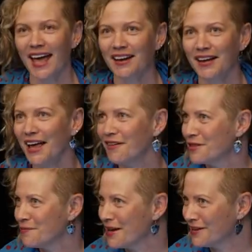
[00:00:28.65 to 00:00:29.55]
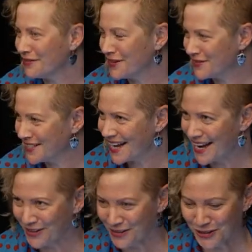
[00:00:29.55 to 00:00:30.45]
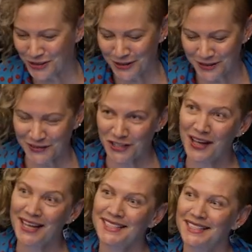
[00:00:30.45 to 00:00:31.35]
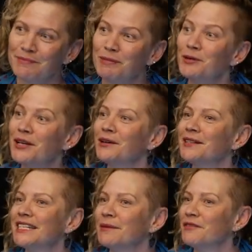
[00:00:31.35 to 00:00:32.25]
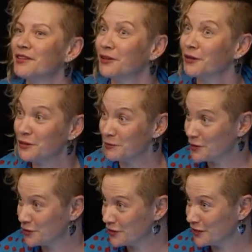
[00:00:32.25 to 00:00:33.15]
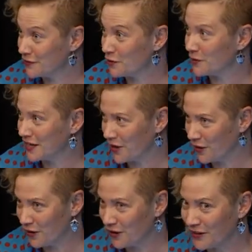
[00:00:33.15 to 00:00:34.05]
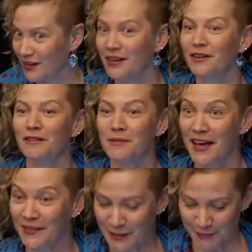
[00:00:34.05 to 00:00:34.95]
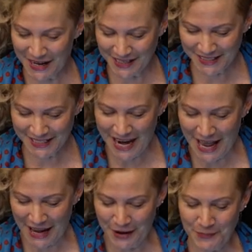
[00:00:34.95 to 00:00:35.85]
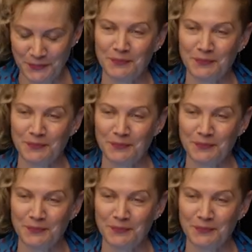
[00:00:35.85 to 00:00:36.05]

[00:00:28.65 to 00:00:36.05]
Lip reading: And I have the benefit of standing on the shoulders of giants and building on some of the contributions you've already heard from the other speakers today.